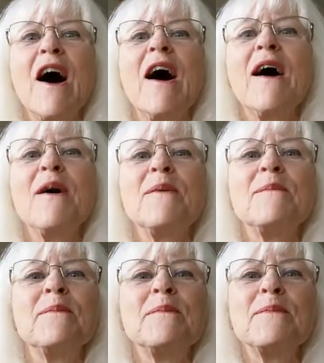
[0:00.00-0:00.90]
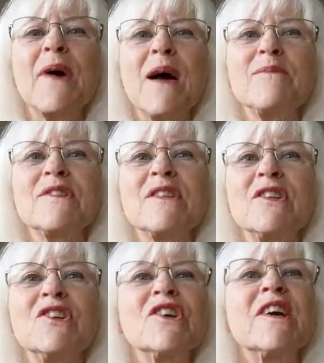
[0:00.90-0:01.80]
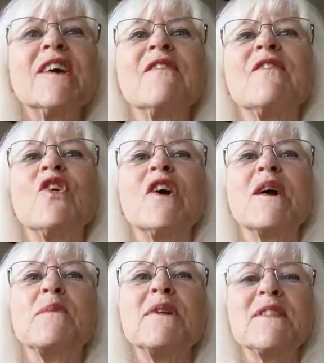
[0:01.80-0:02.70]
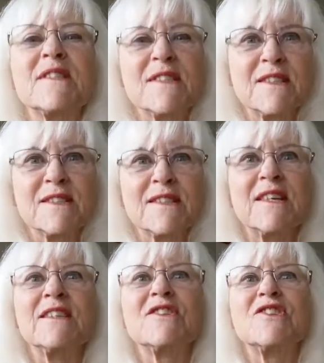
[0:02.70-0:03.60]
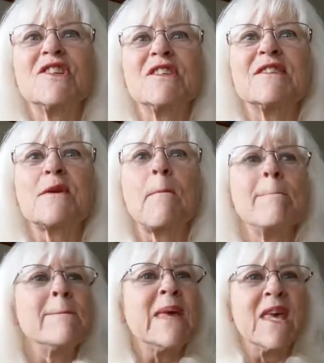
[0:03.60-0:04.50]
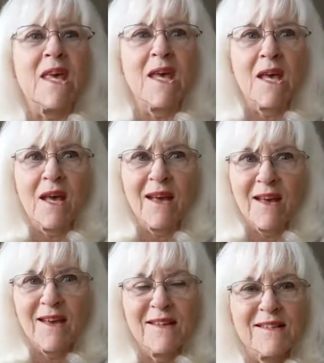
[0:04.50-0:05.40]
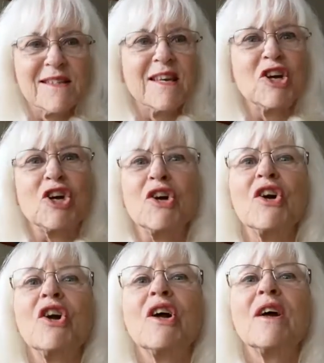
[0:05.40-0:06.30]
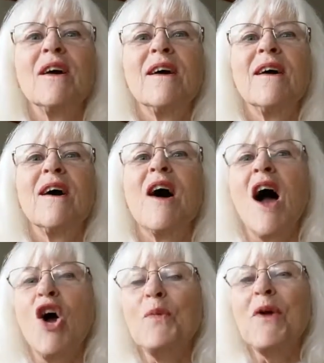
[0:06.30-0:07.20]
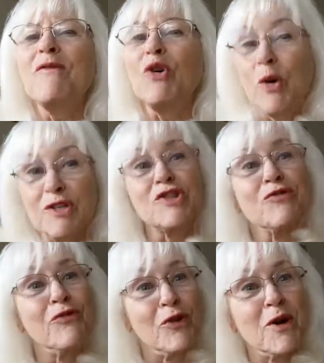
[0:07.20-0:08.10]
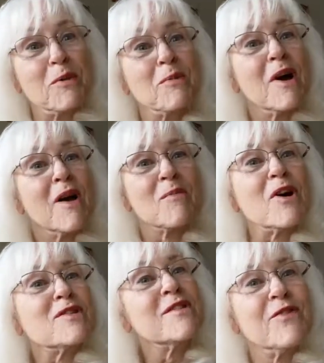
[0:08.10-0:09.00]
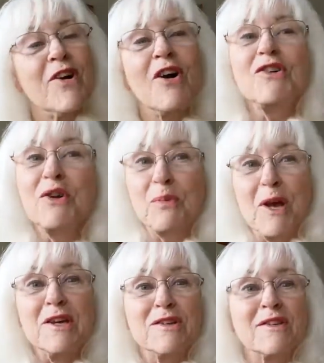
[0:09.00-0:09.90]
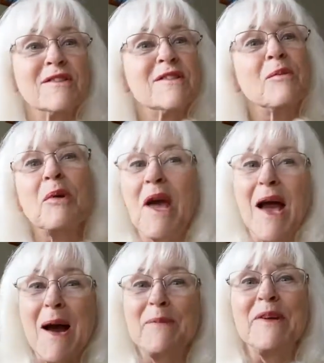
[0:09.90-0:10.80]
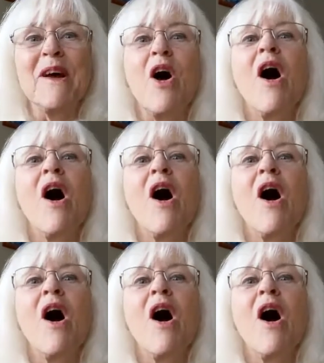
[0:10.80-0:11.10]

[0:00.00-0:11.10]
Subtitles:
I'm still looking for him, and it still says just me is here. I hope you have a question for him, Marcy, for all your patience. He'll be happy to...